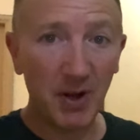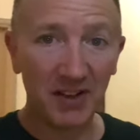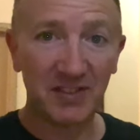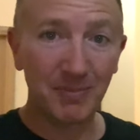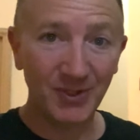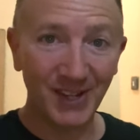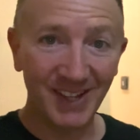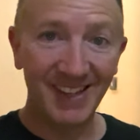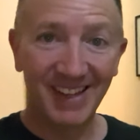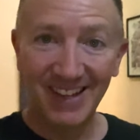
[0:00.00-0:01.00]
possibly
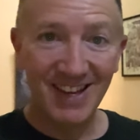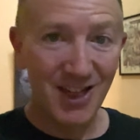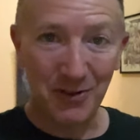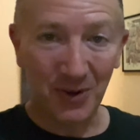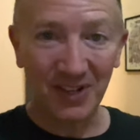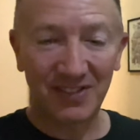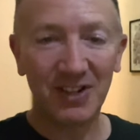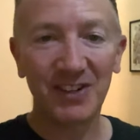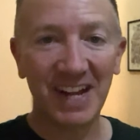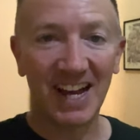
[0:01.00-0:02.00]
throwing
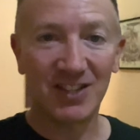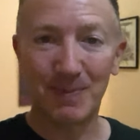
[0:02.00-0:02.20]
tear gas